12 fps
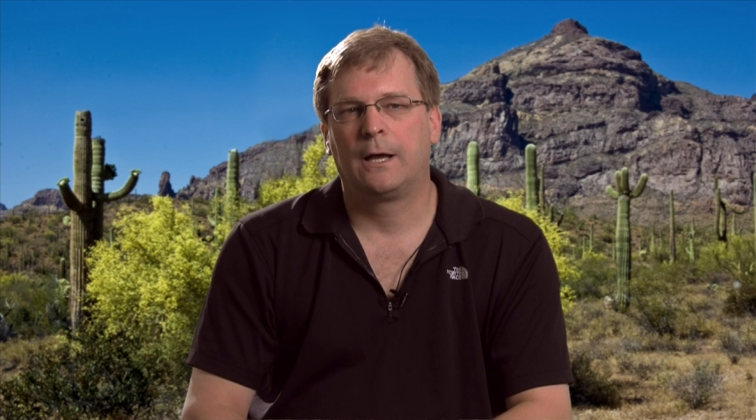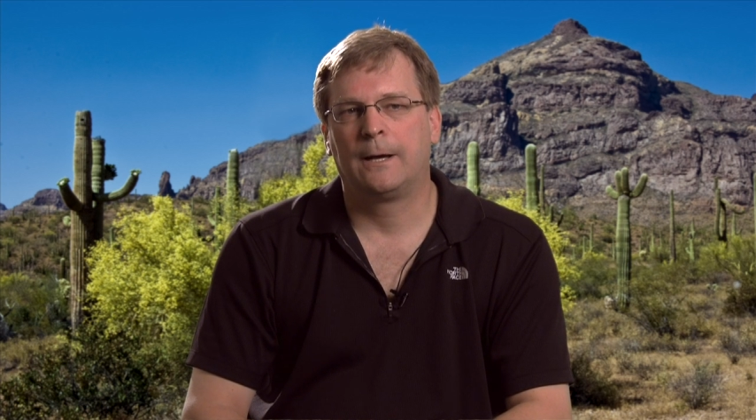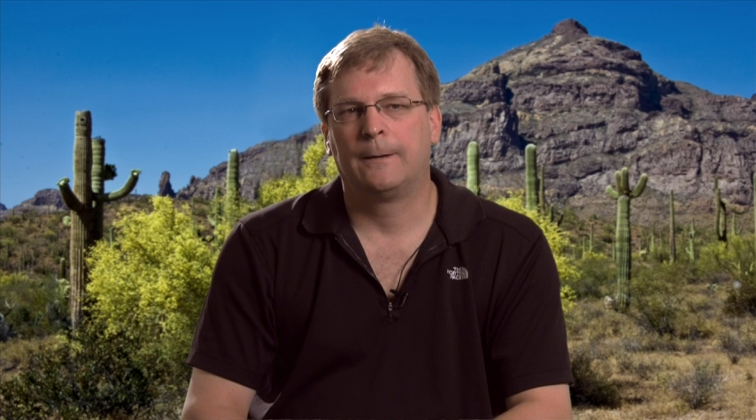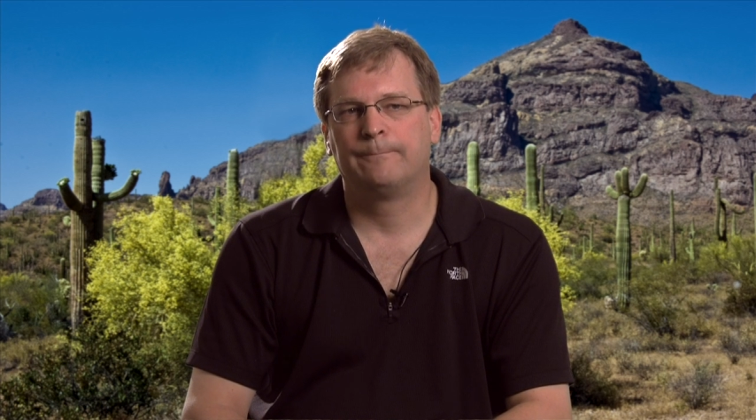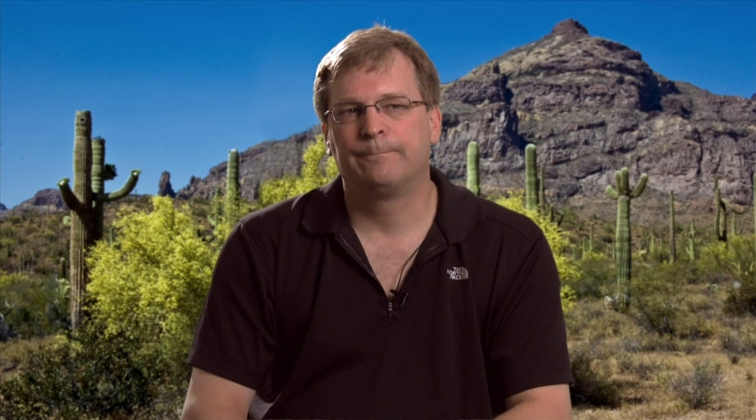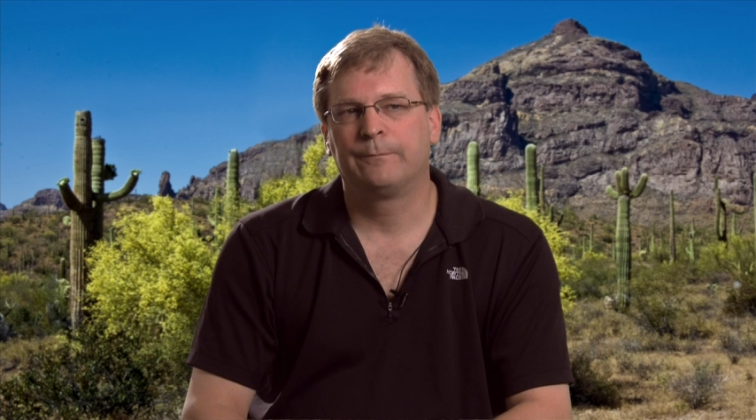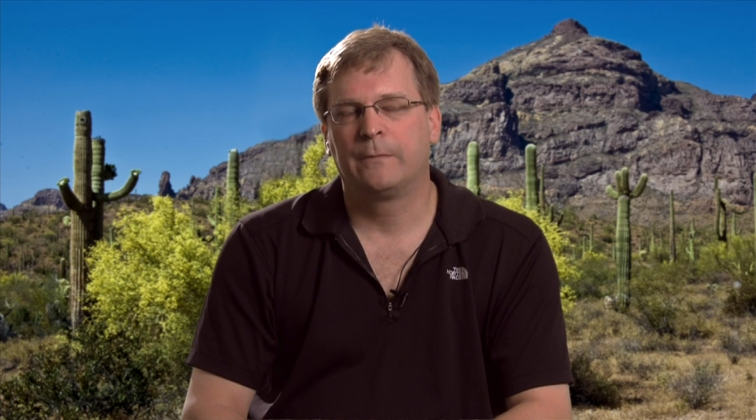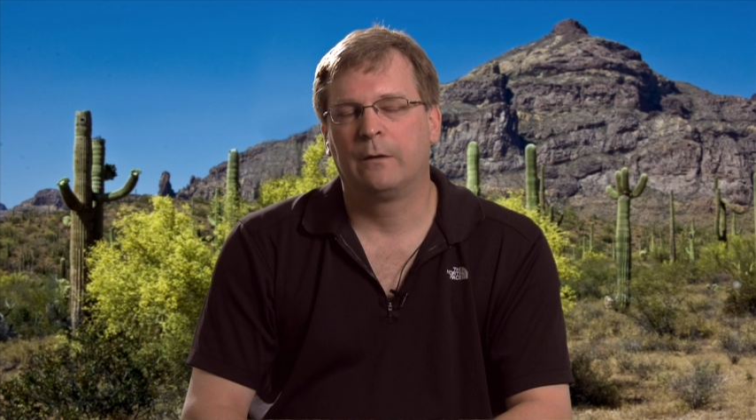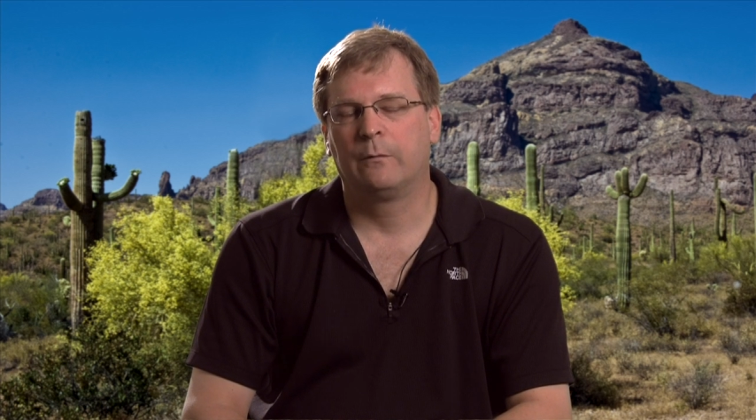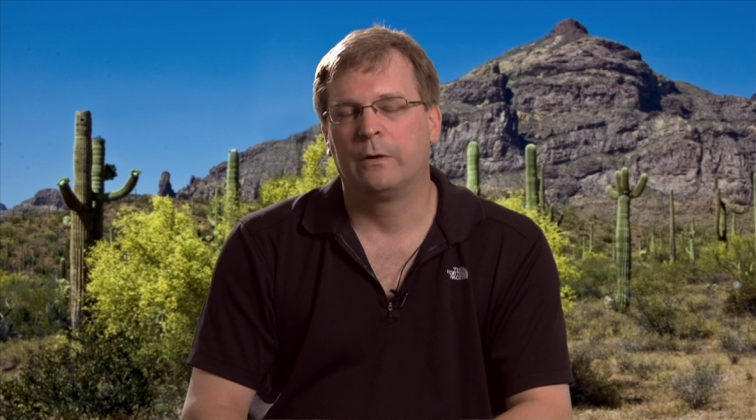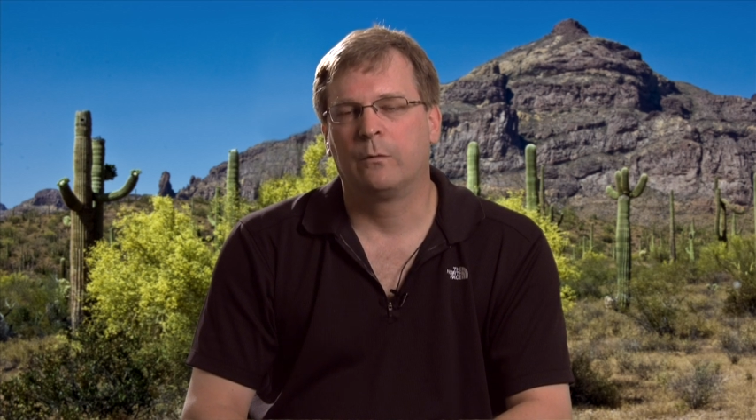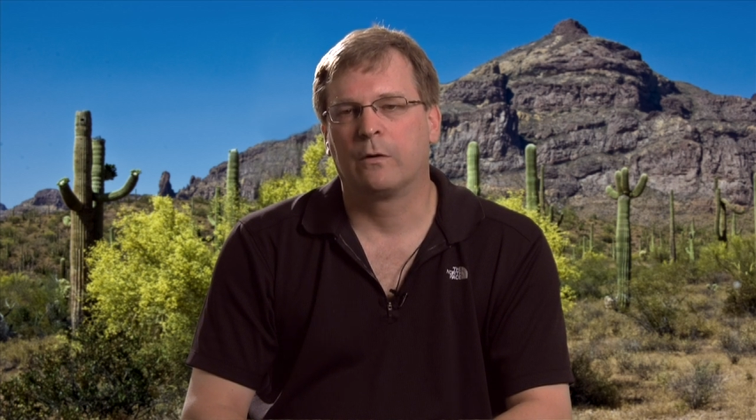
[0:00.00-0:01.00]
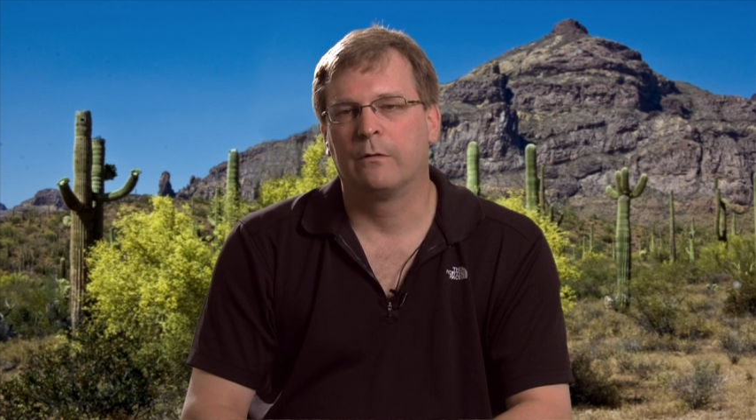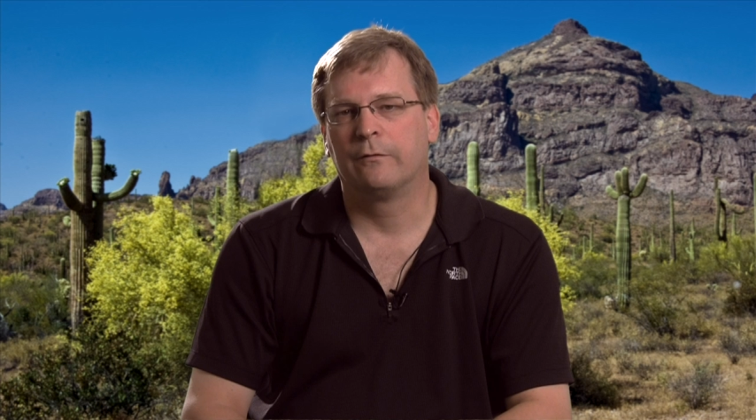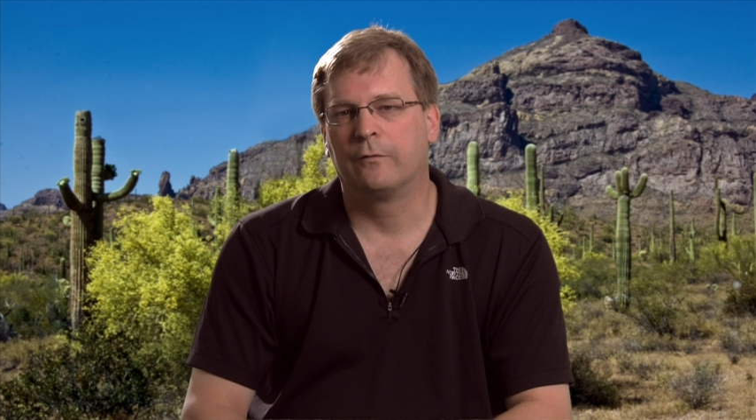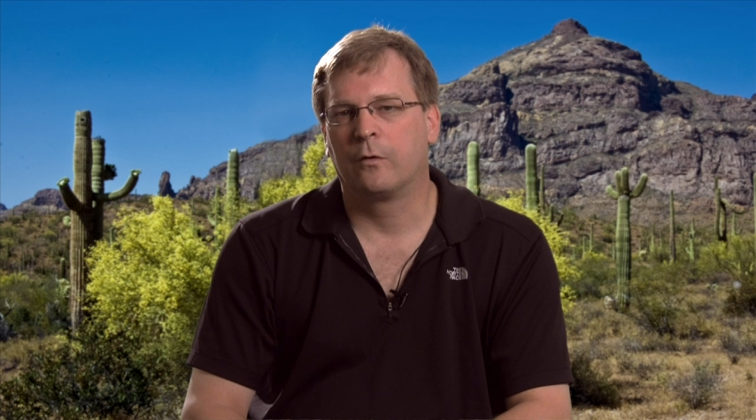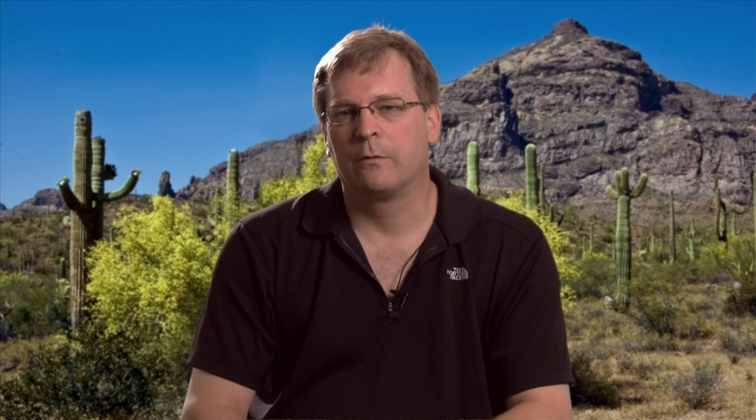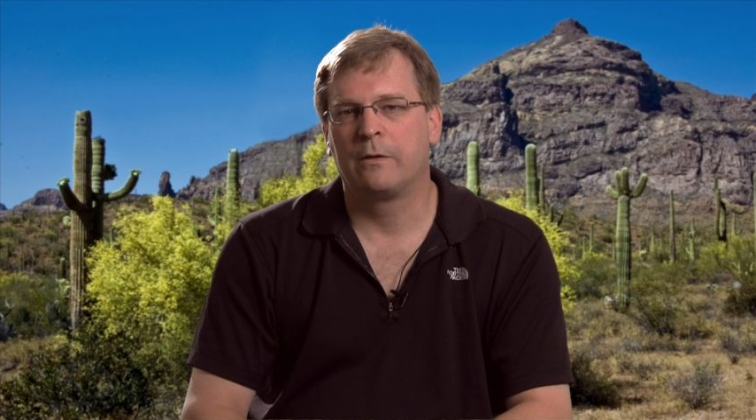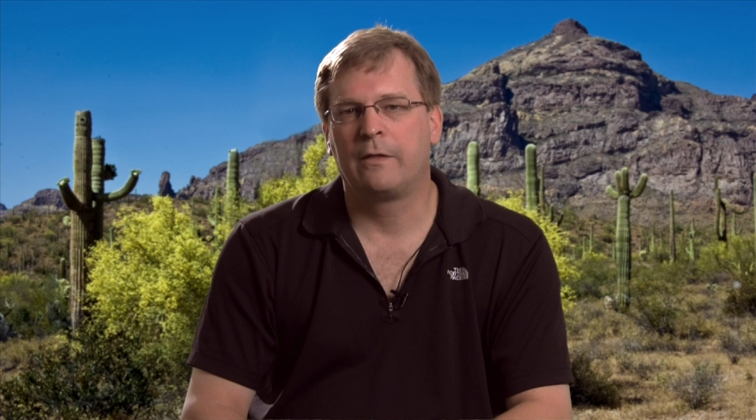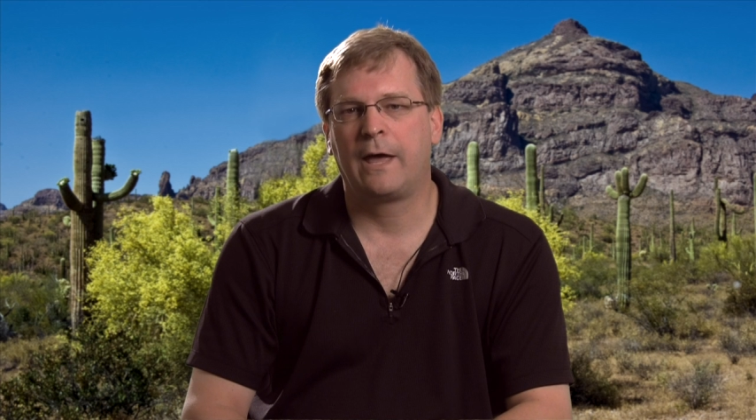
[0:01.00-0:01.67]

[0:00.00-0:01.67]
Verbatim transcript: Um, that we weren't informed